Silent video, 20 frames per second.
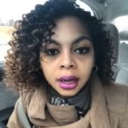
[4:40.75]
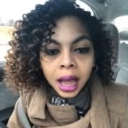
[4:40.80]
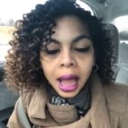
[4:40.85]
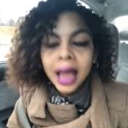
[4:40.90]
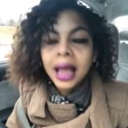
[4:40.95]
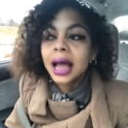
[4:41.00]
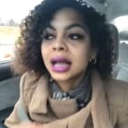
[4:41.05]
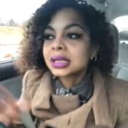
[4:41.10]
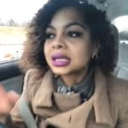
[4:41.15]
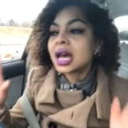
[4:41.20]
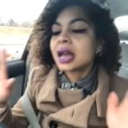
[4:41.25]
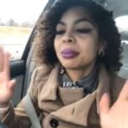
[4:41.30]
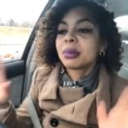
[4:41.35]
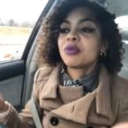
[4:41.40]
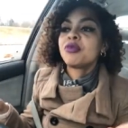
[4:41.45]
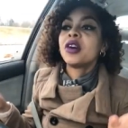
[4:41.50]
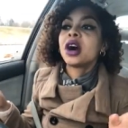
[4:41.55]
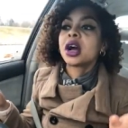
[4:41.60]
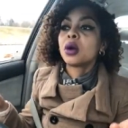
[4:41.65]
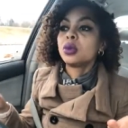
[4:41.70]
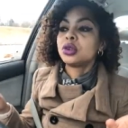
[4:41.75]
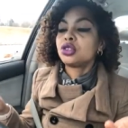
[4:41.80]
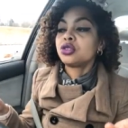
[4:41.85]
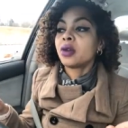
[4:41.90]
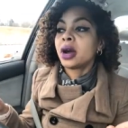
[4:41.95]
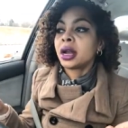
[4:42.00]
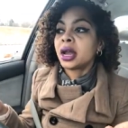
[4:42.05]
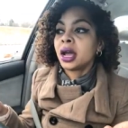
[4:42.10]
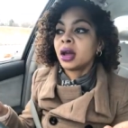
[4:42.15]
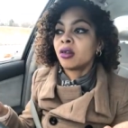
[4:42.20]
I got time to be fucking with you
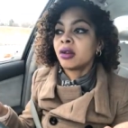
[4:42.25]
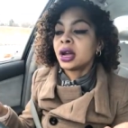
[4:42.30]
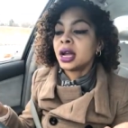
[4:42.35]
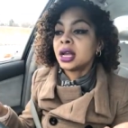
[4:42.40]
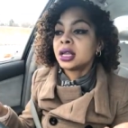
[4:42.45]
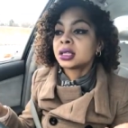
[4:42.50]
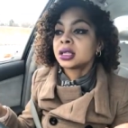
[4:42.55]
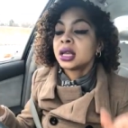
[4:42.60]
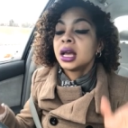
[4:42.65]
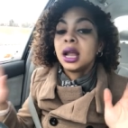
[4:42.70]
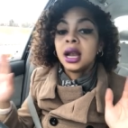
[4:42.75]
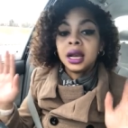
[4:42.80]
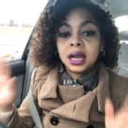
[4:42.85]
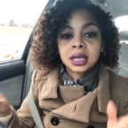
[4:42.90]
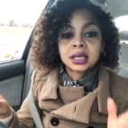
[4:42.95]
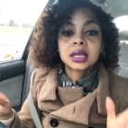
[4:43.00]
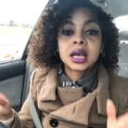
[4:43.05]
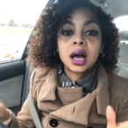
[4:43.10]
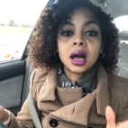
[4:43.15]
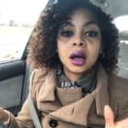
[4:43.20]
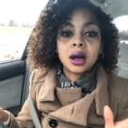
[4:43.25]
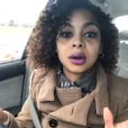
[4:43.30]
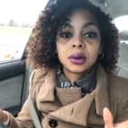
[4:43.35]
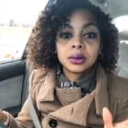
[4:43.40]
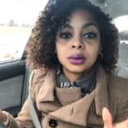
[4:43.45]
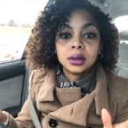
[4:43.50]
right now, Rez. Let's go.